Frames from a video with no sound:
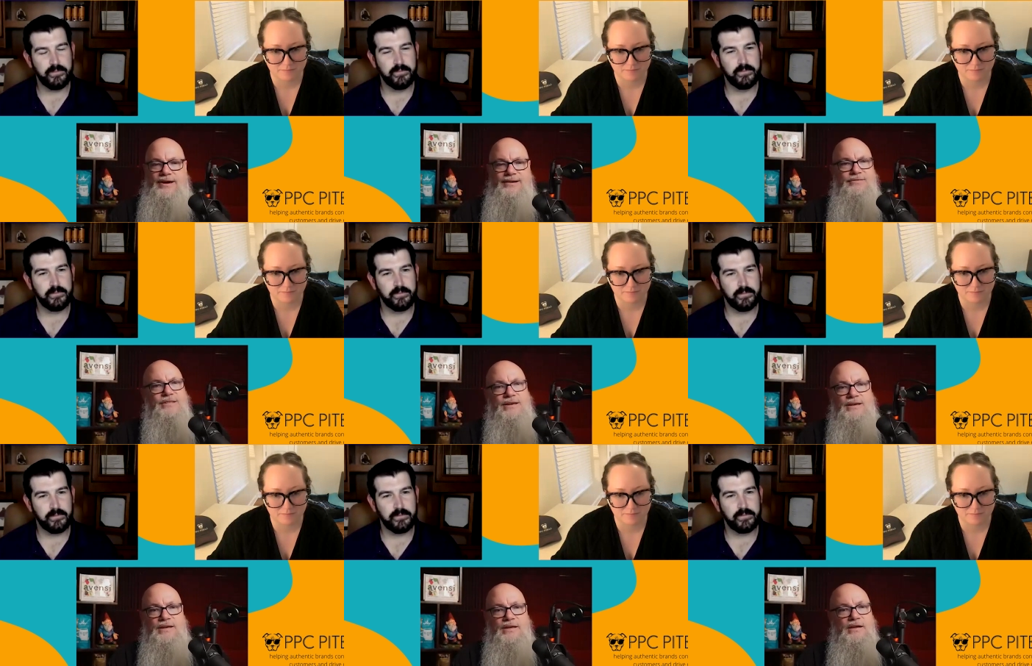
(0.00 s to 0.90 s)
Speaker 1: everything,
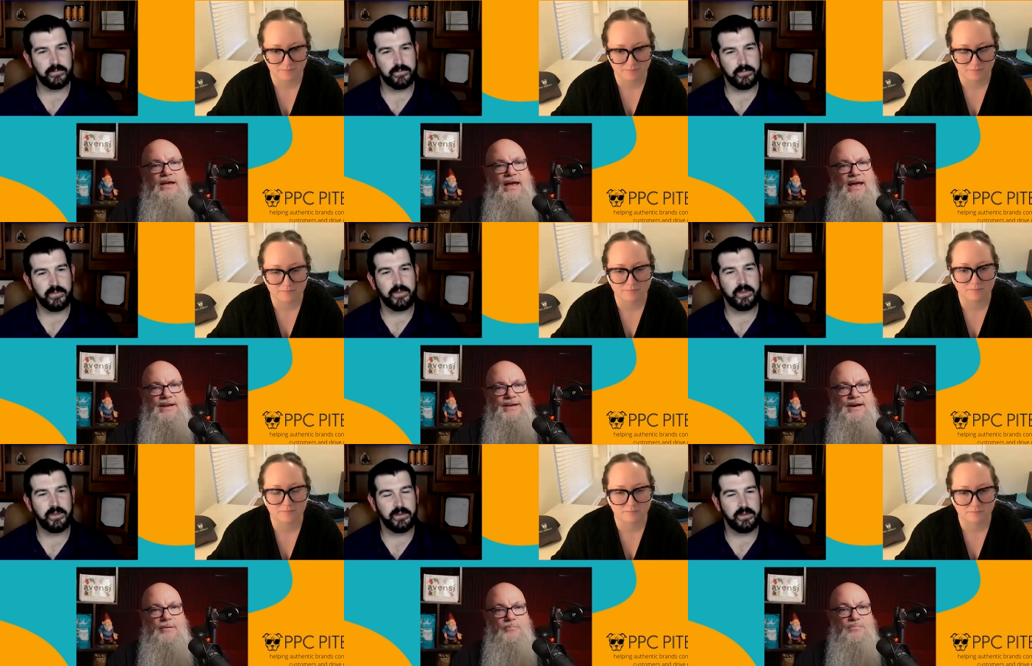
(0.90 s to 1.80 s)
and
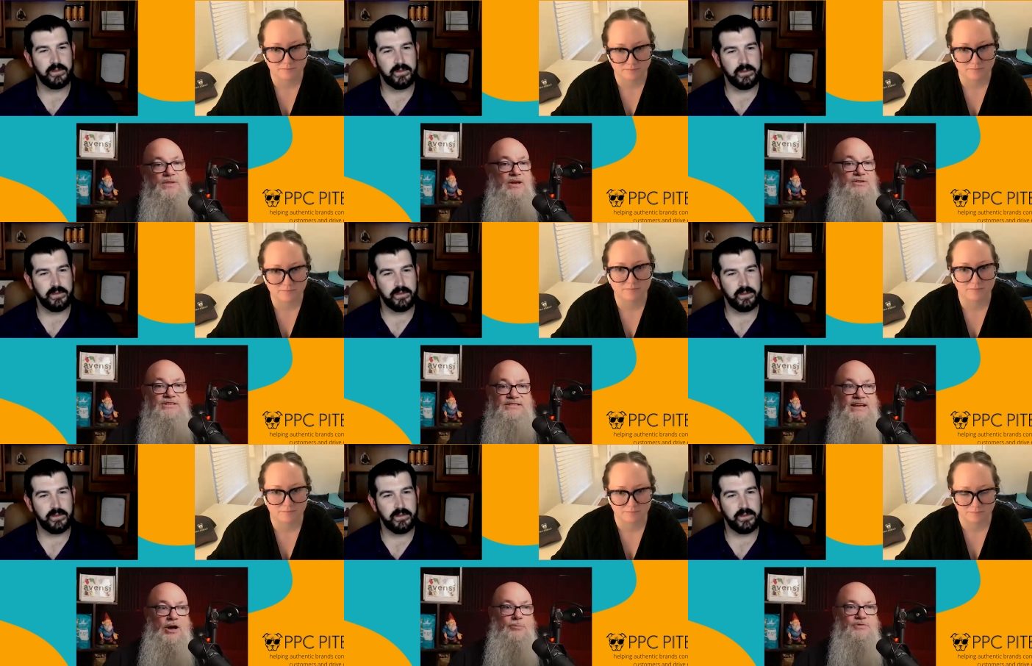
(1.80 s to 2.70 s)
um, you know it just
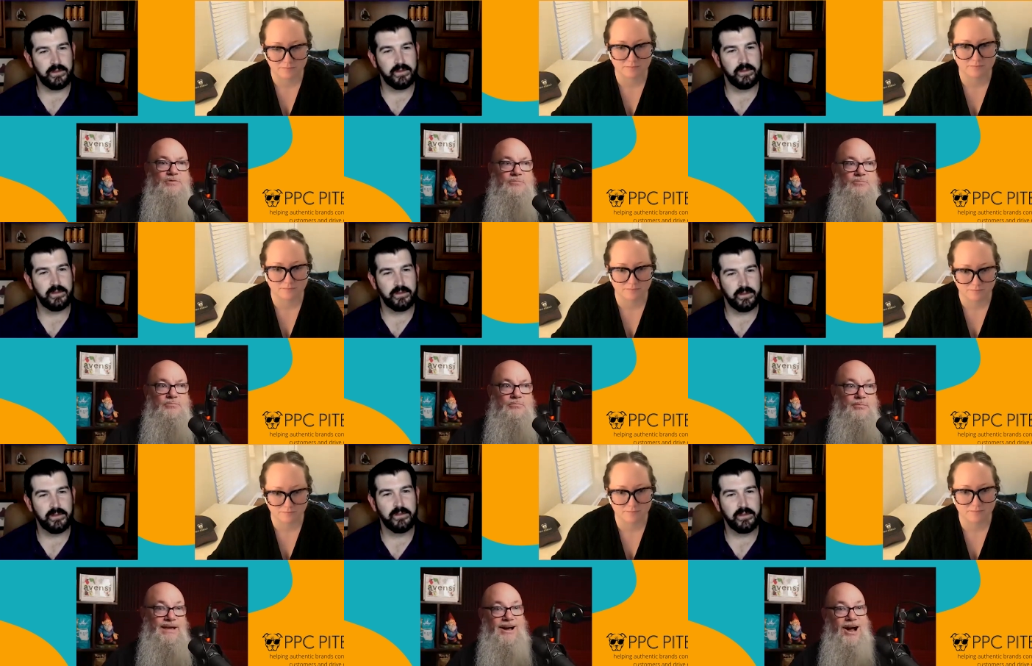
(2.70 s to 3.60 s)
helps
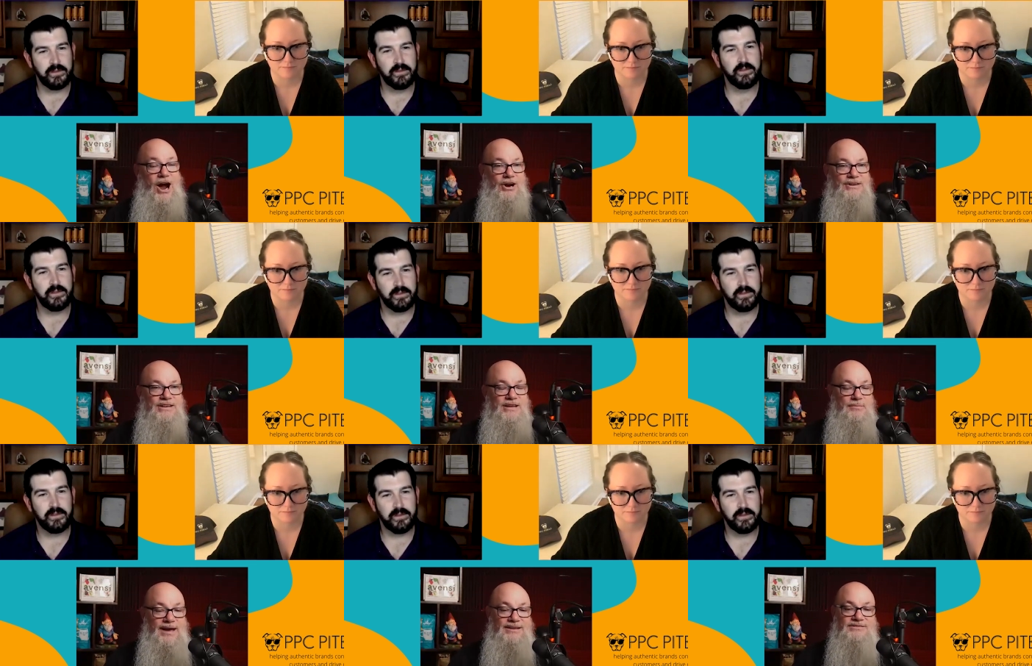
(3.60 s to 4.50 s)
make our team
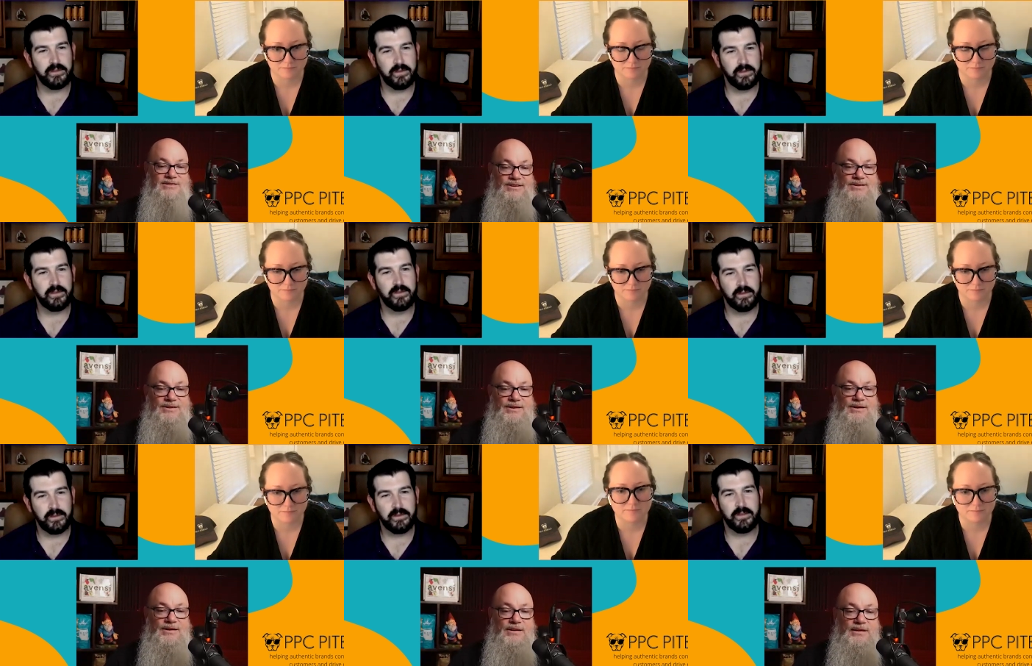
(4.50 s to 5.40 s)
excellent.
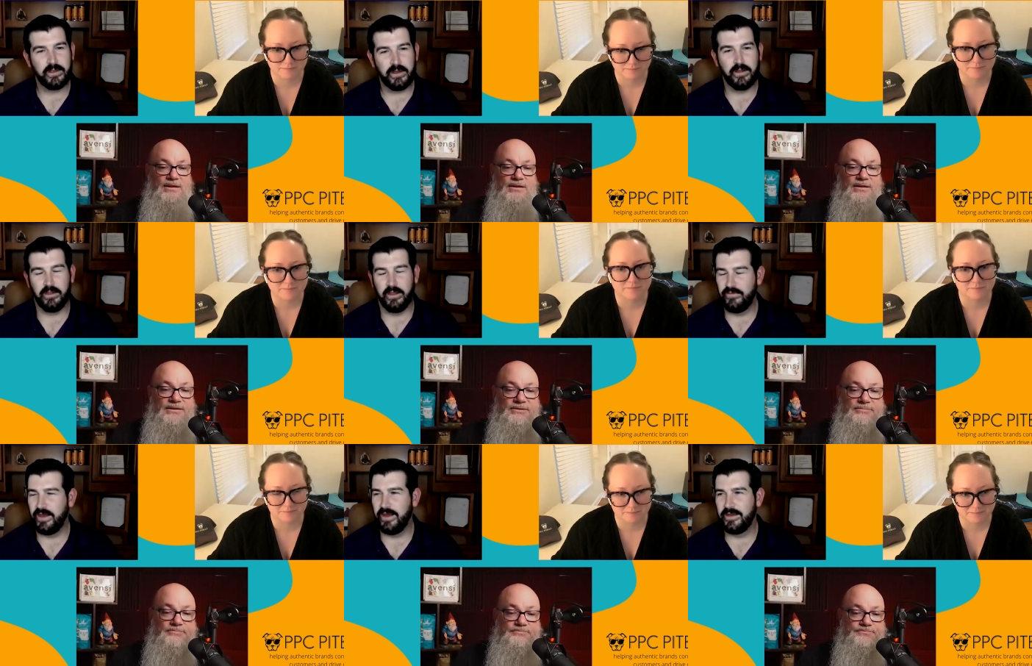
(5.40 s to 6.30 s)
Speaker 2: I
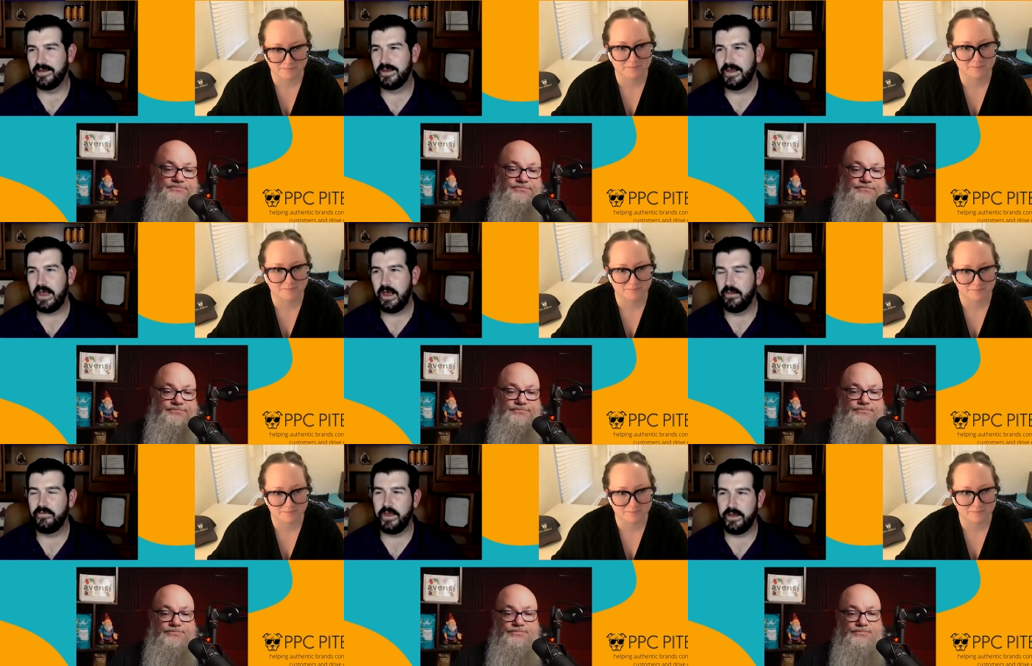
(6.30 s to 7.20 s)
love that.
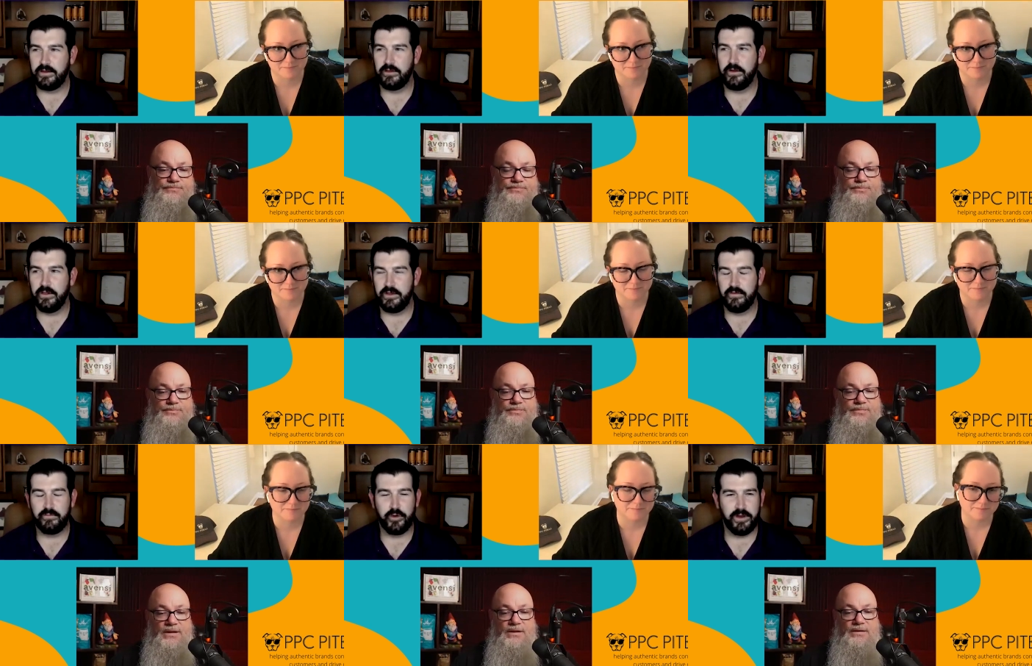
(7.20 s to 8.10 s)
I love that clearly
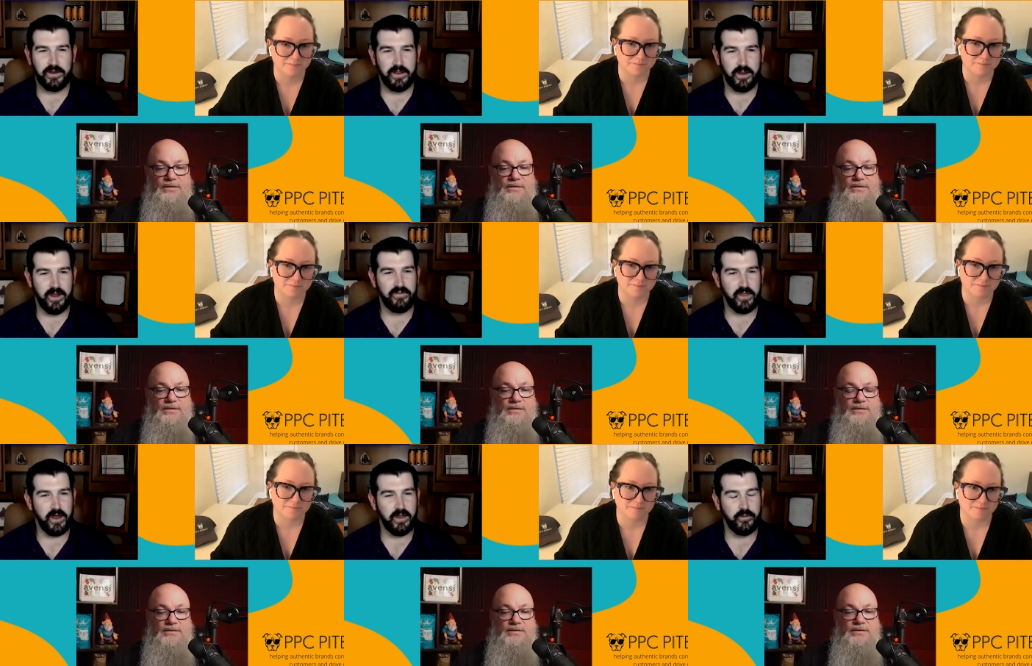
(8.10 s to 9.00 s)
you've put
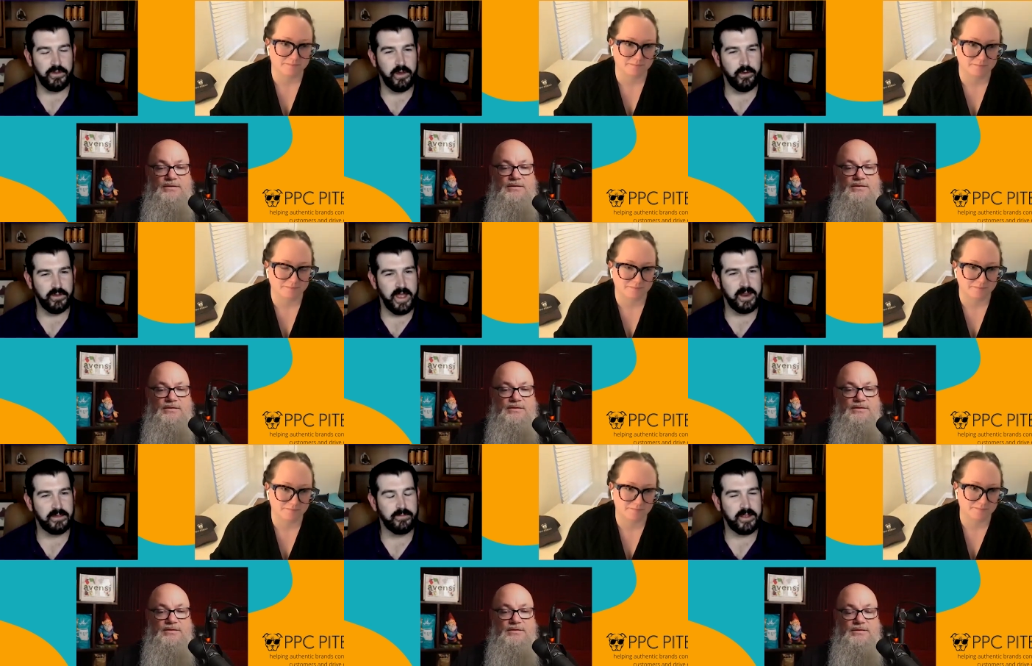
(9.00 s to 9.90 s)
enough thought. I was I was
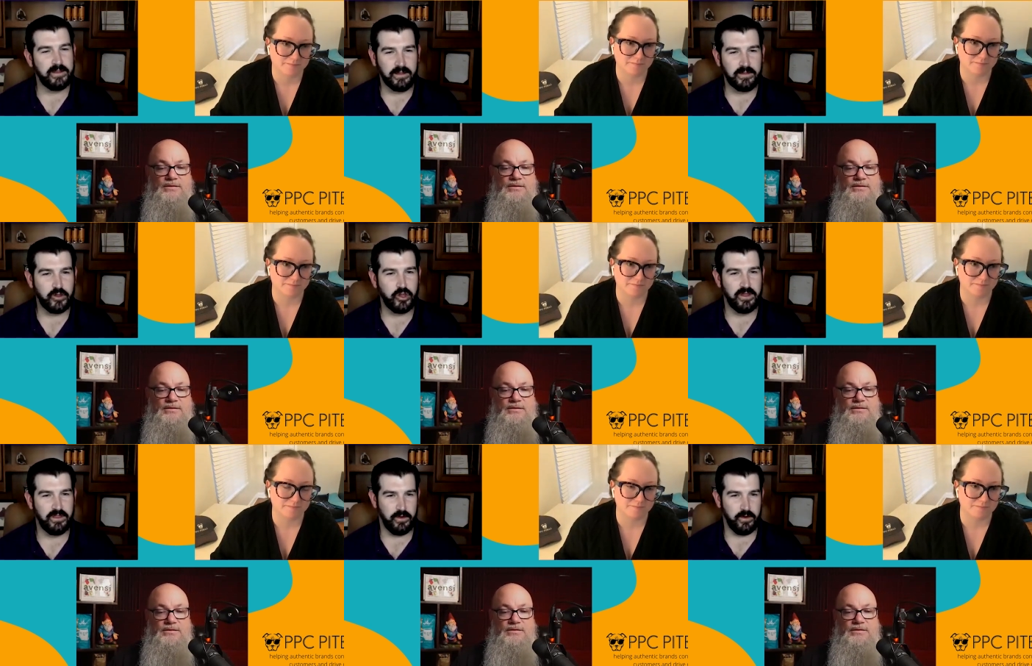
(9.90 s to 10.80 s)
not expecting such
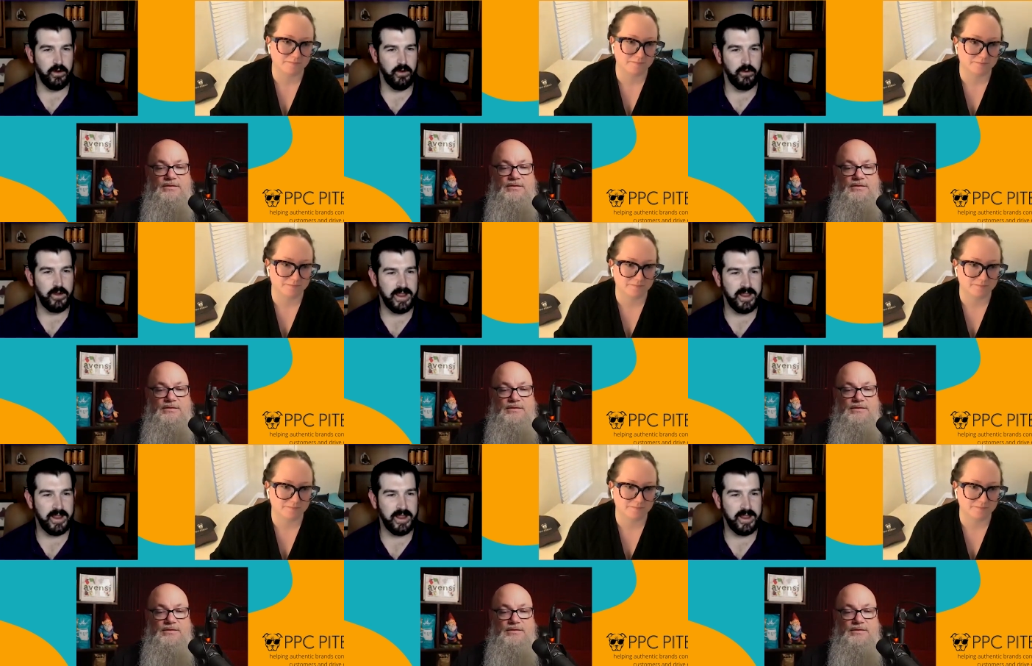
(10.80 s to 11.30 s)
a thorough